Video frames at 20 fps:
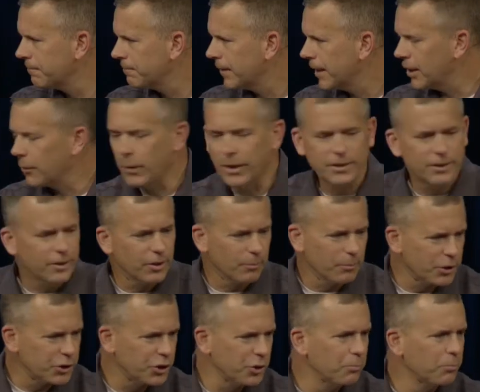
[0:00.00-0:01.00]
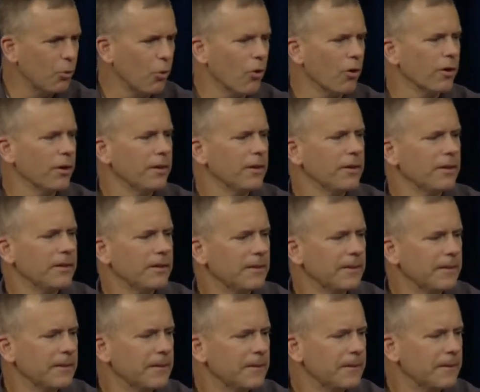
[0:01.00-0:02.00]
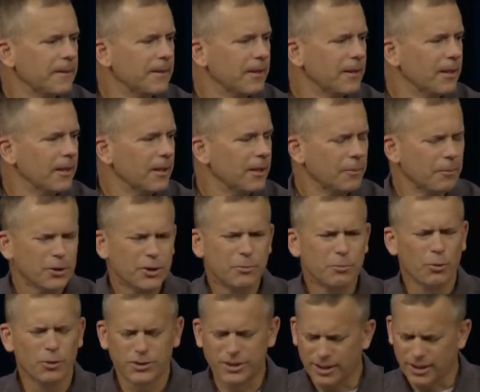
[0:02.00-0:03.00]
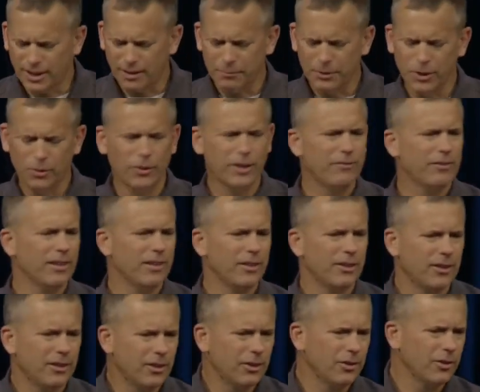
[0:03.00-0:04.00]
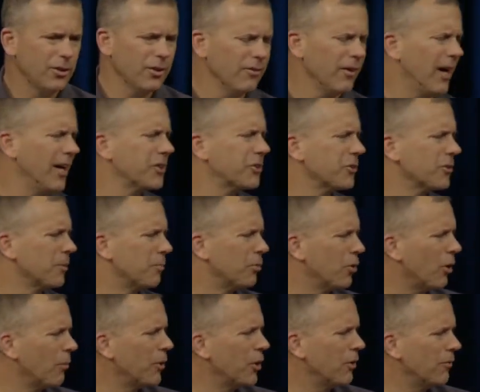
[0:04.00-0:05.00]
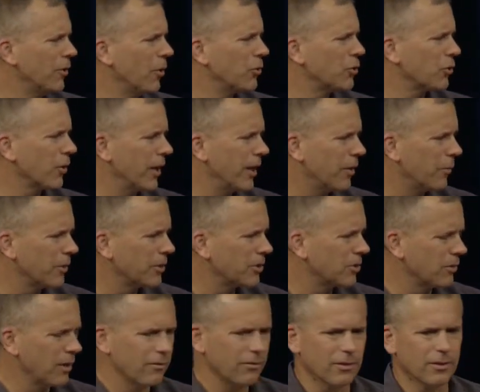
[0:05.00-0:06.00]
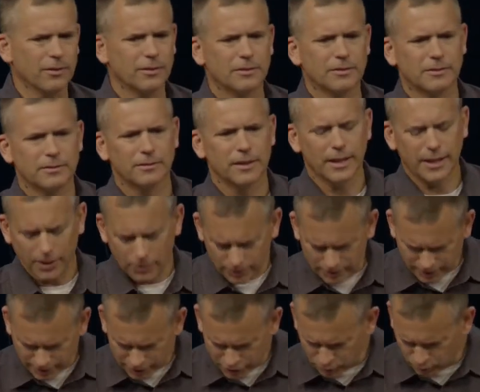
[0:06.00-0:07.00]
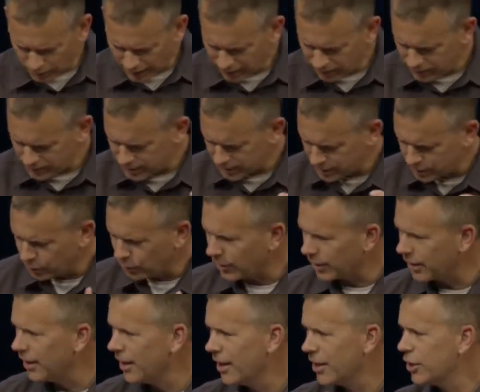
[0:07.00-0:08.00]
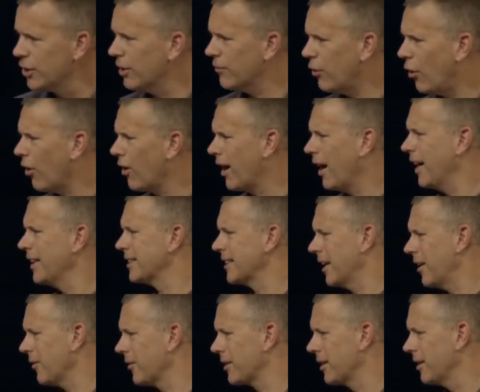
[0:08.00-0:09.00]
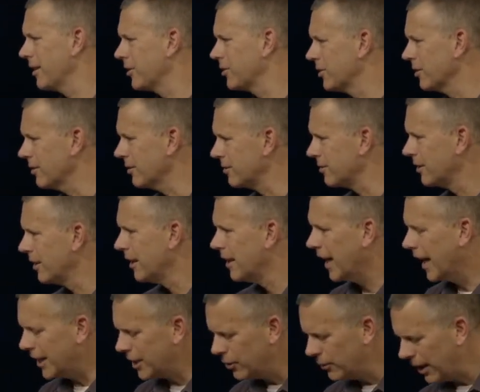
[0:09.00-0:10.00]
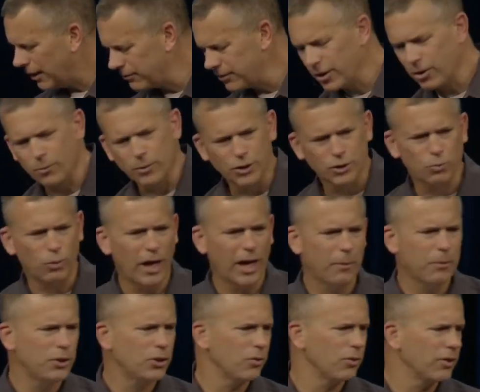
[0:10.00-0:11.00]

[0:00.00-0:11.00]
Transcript: And they went to their mission board, and the mission board said, you have a high school diploma, you have no training whatsoever. And they looked at his wife and said, Gloria, you have all kinds of health conditions. And you have little ones. Why would you